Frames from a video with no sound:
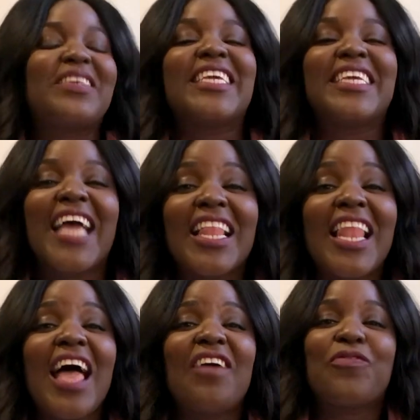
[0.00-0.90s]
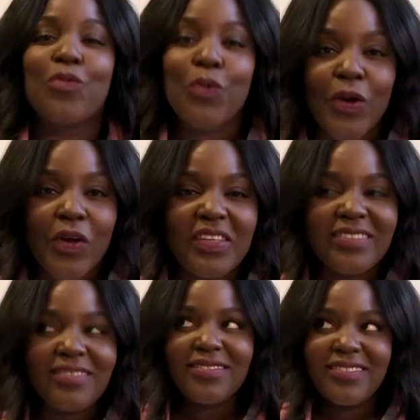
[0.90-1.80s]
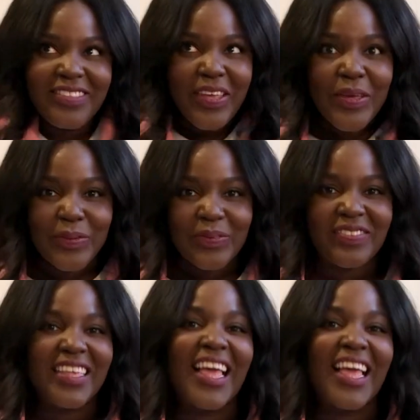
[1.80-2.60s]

to Young Life World News.